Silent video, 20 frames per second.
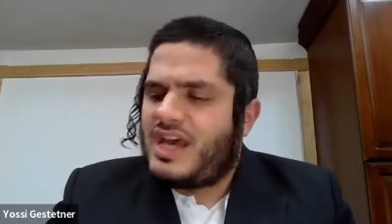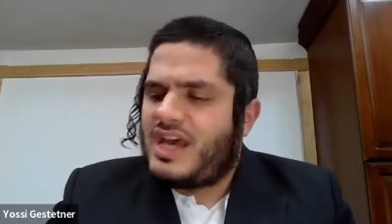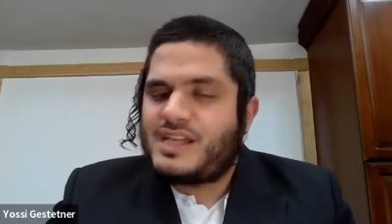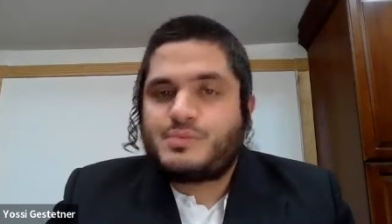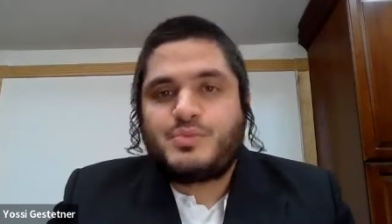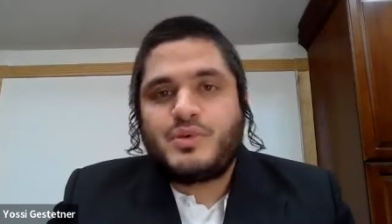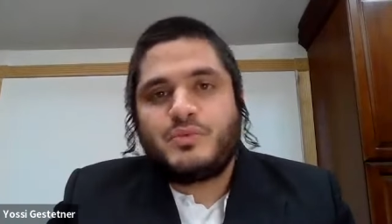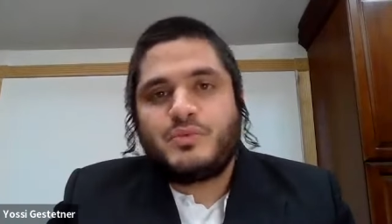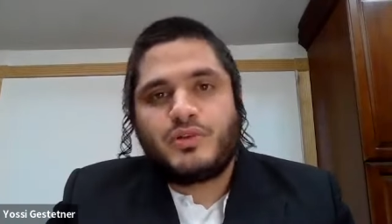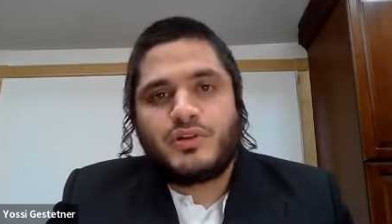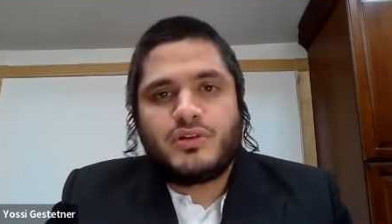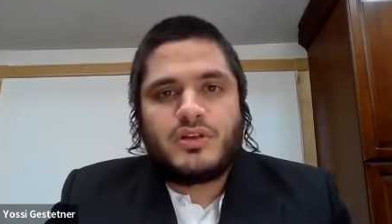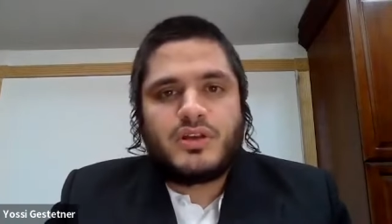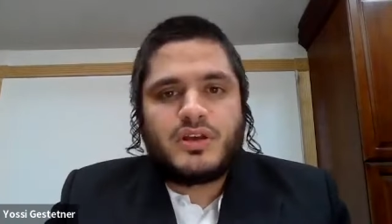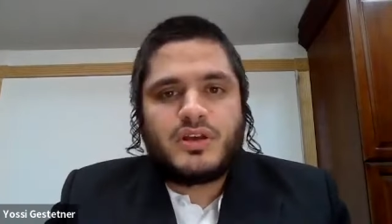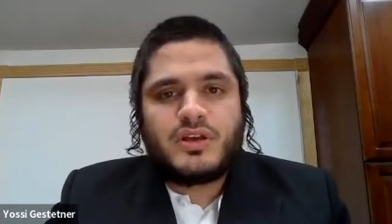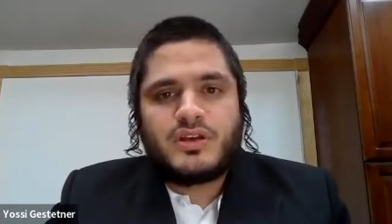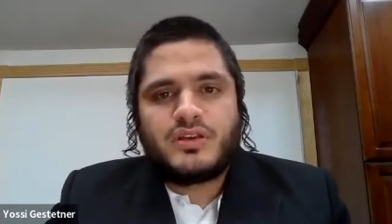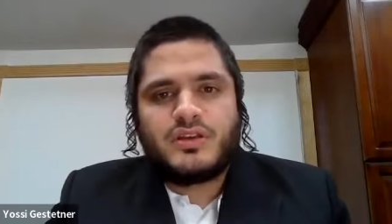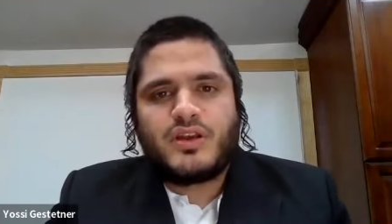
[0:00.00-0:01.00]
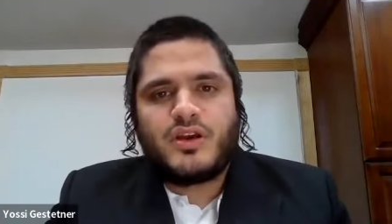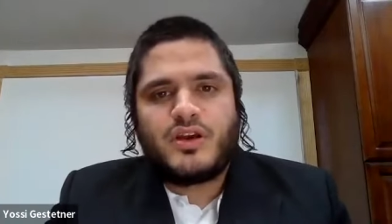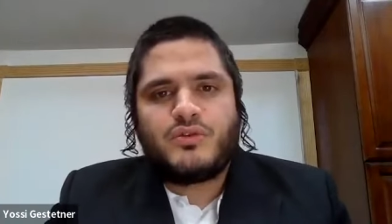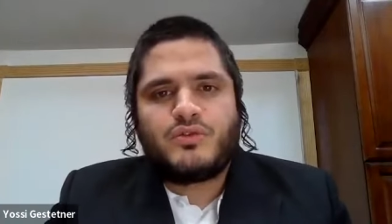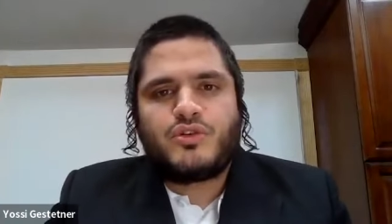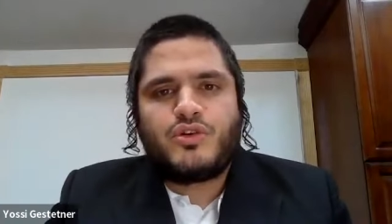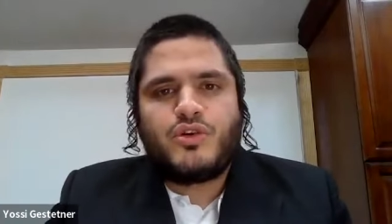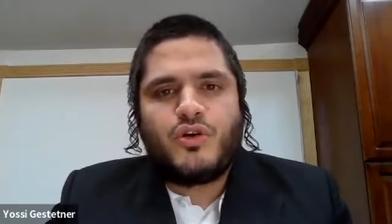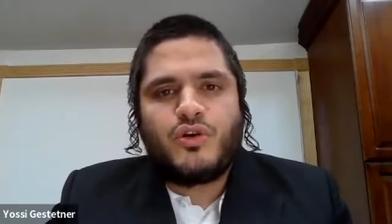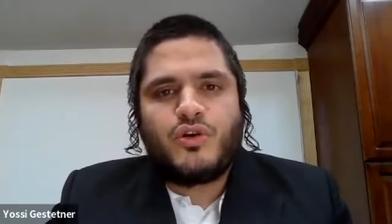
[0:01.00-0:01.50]
as people, uh, you
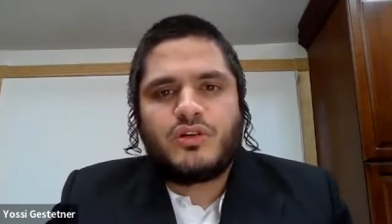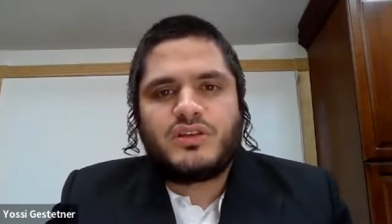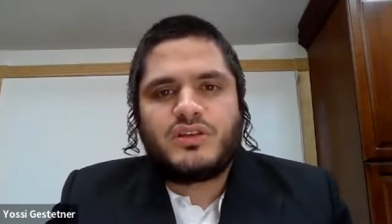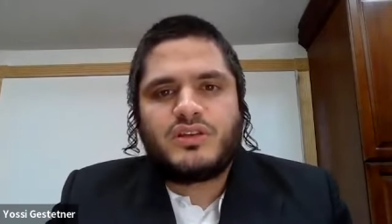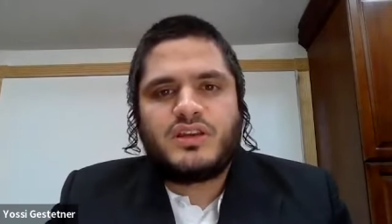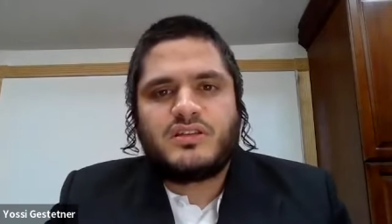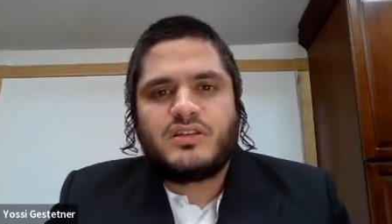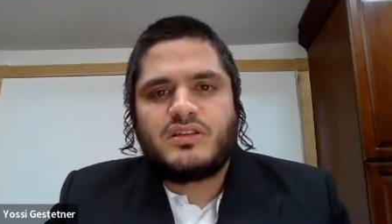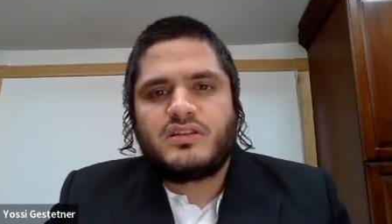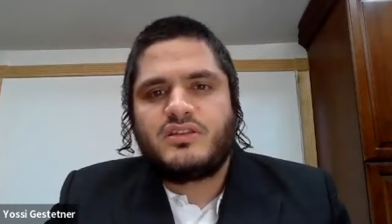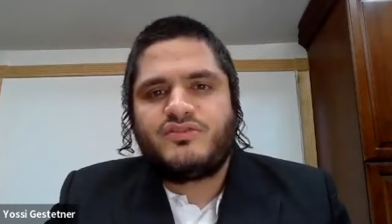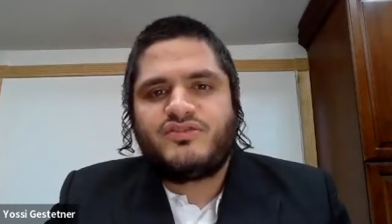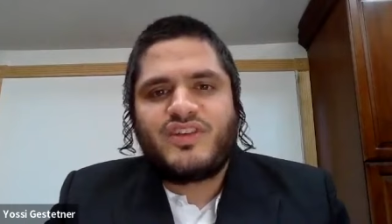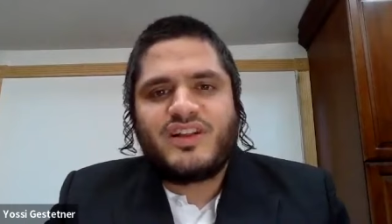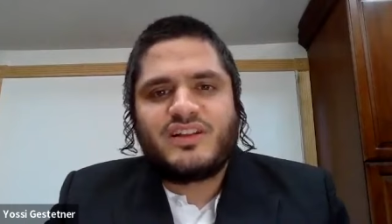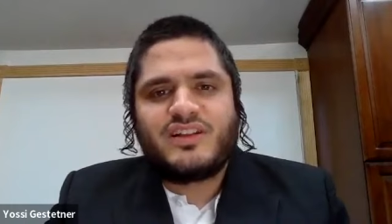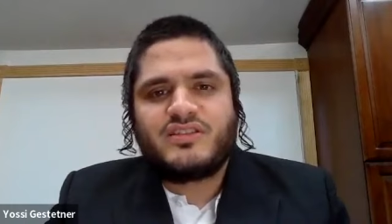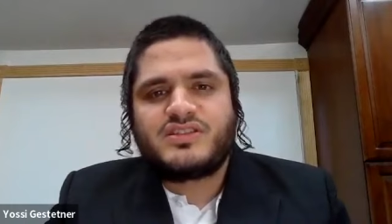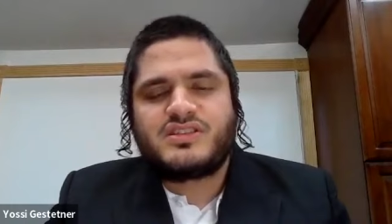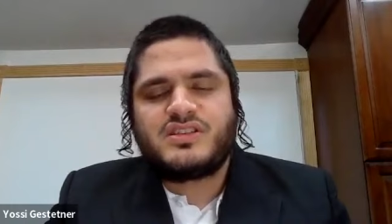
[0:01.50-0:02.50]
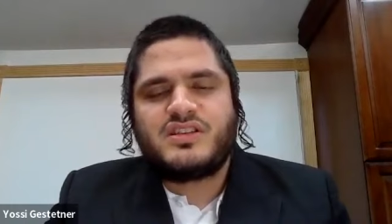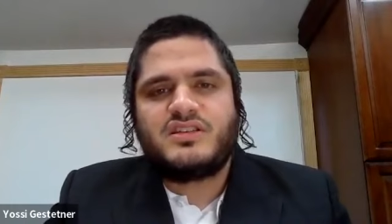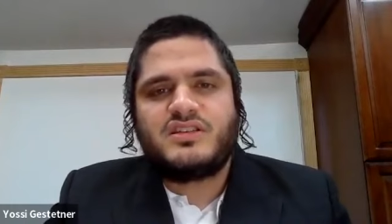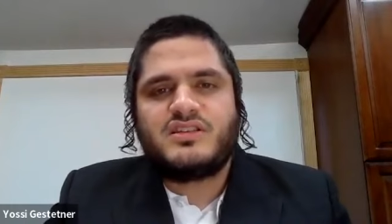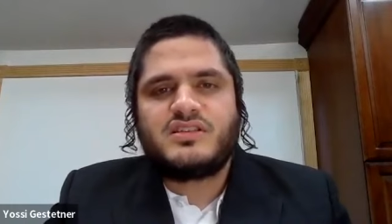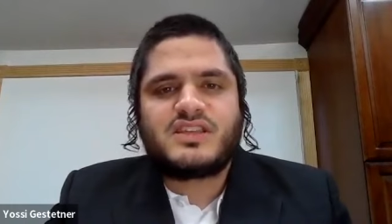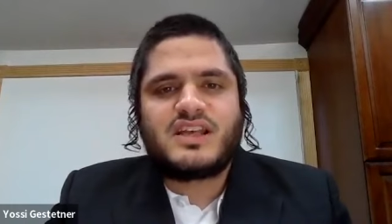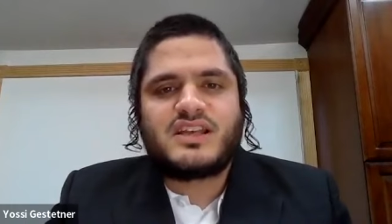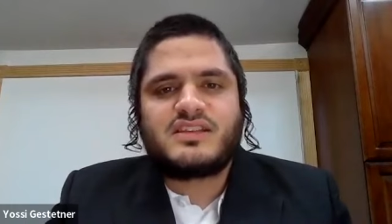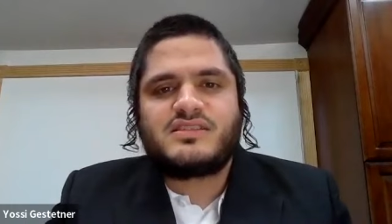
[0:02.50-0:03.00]
know, called either the Felder
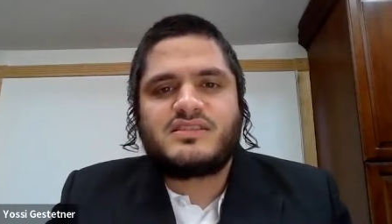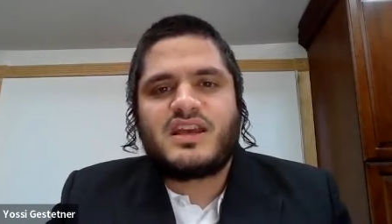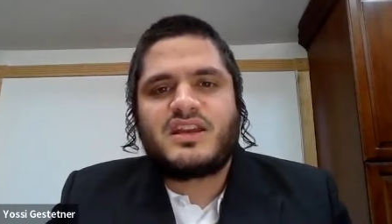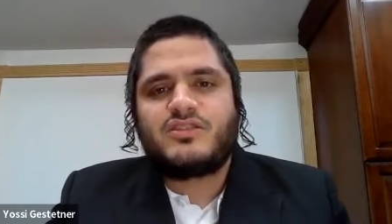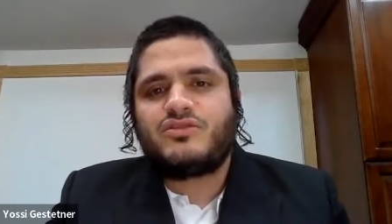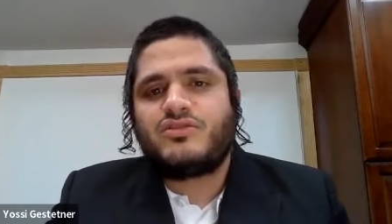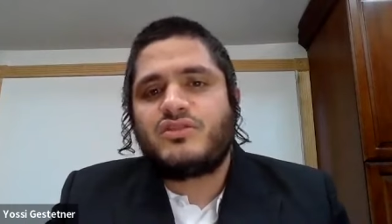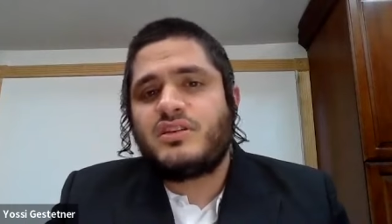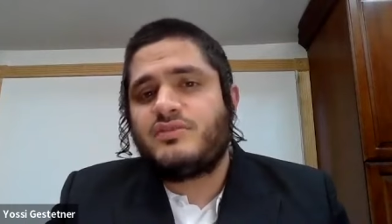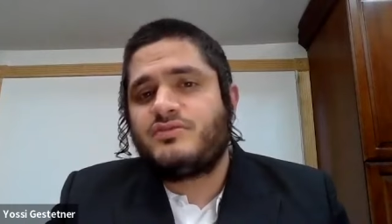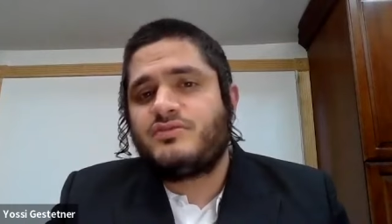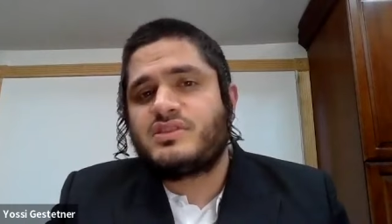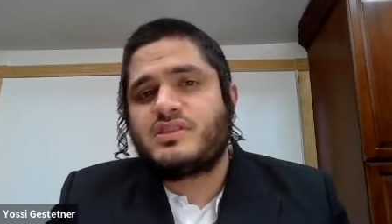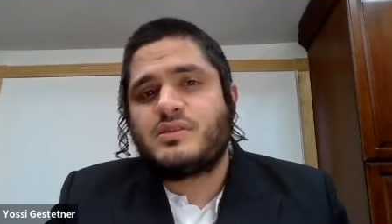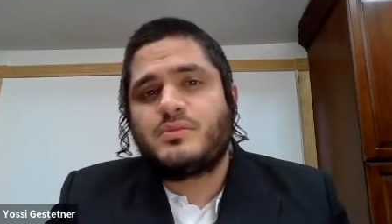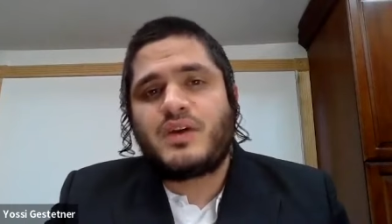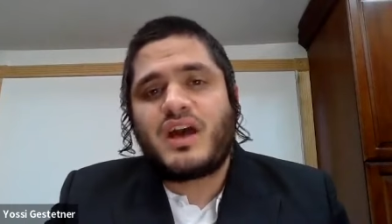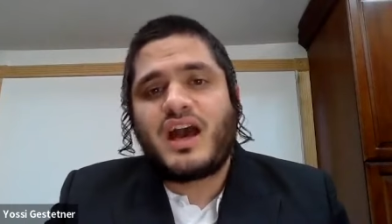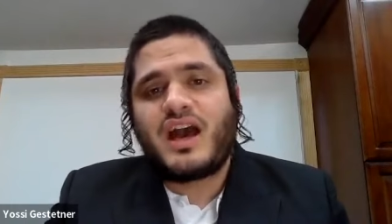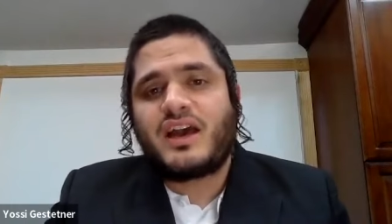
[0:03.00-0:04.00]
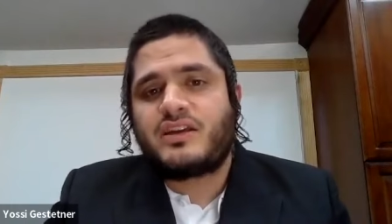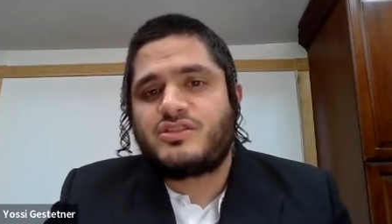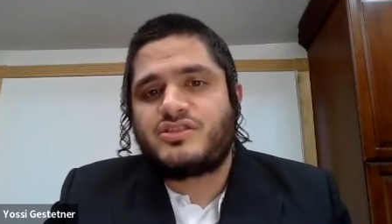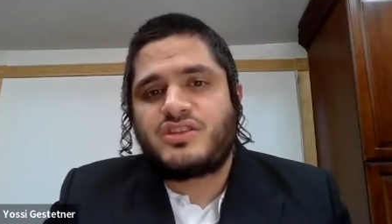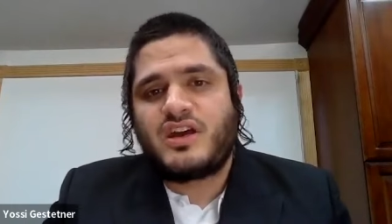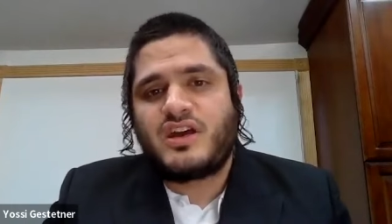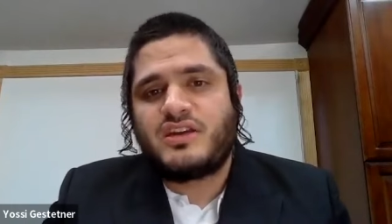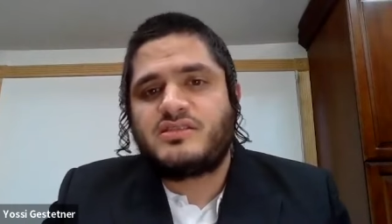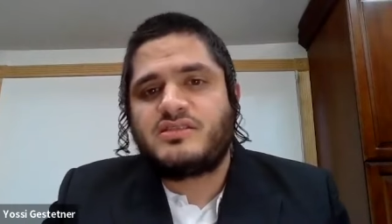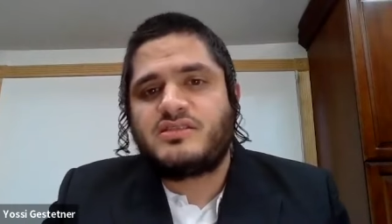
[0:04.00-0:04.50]
seat, the state senator, even Simcha
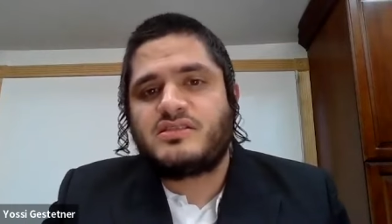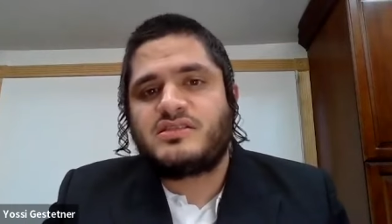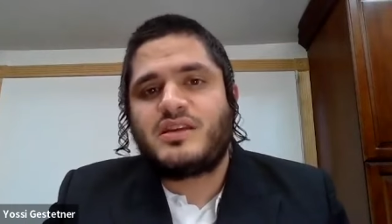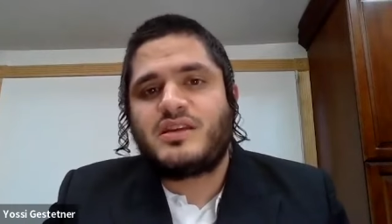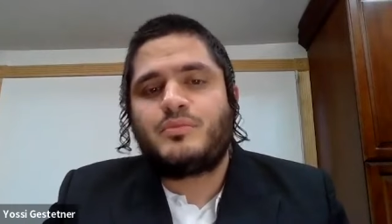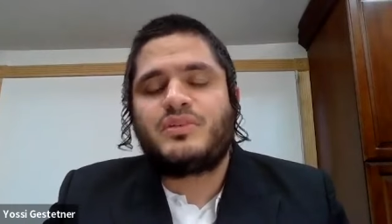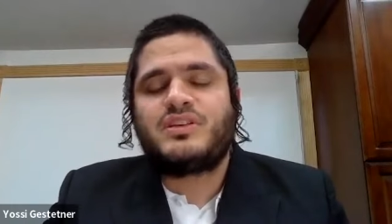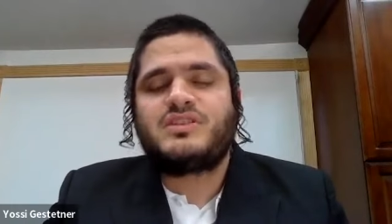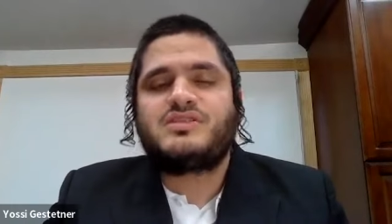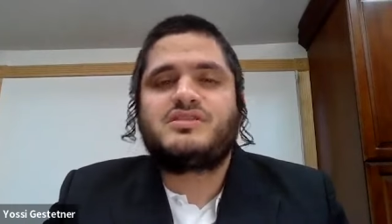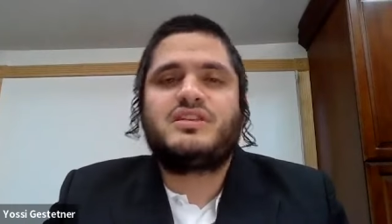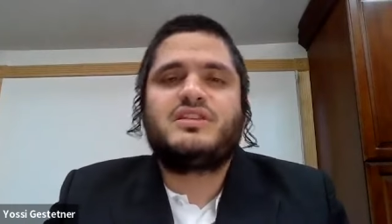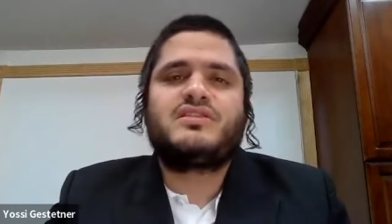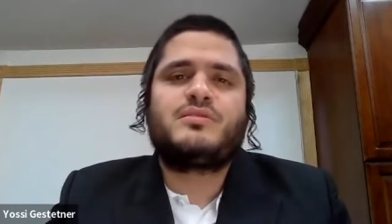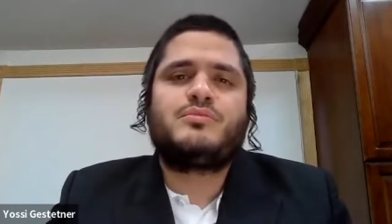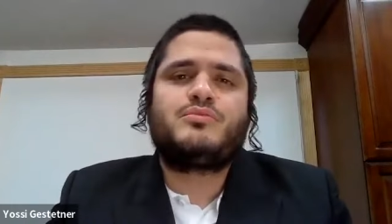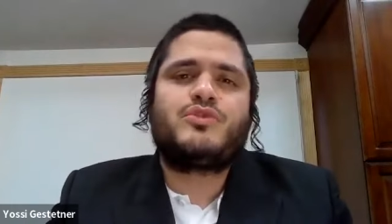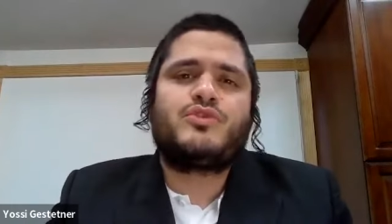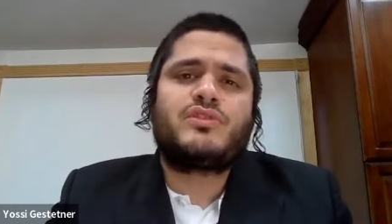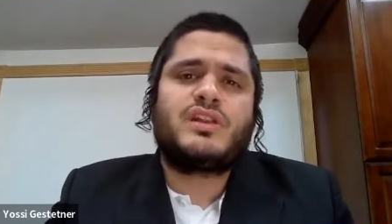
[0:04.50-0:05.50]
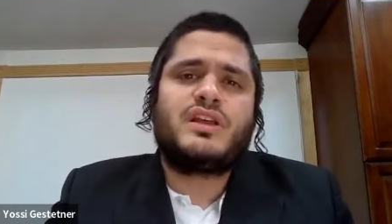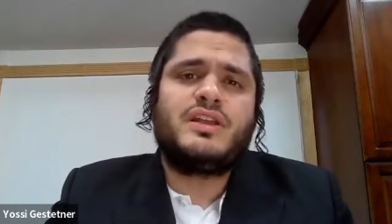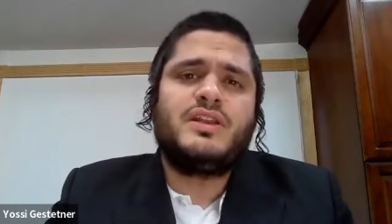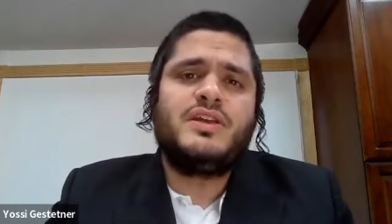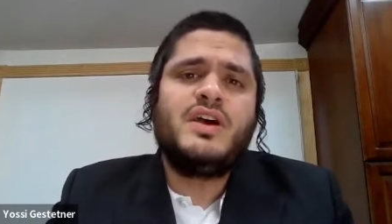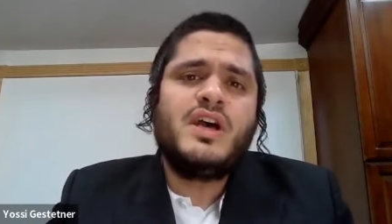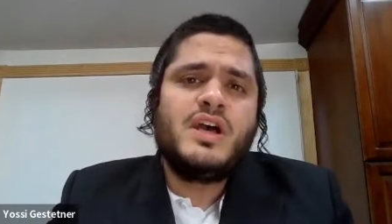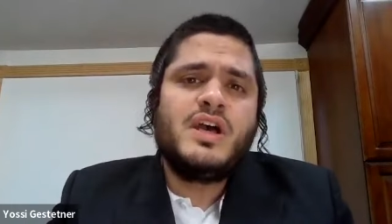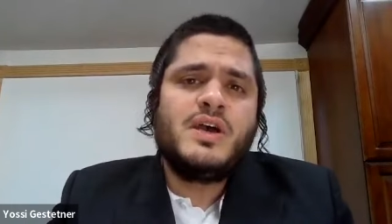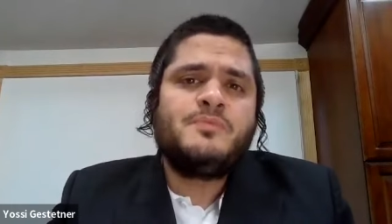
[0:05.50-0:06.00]
Eichenstein's assembly seat in
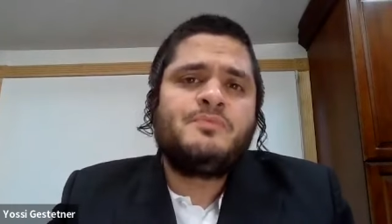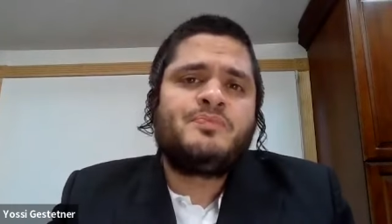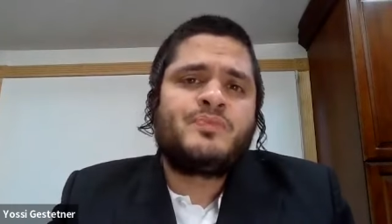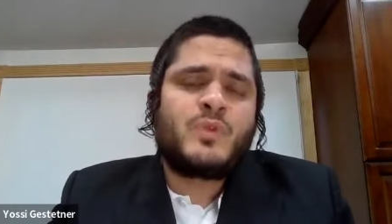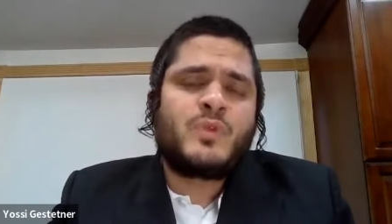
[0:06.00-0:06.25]
Brooklyn.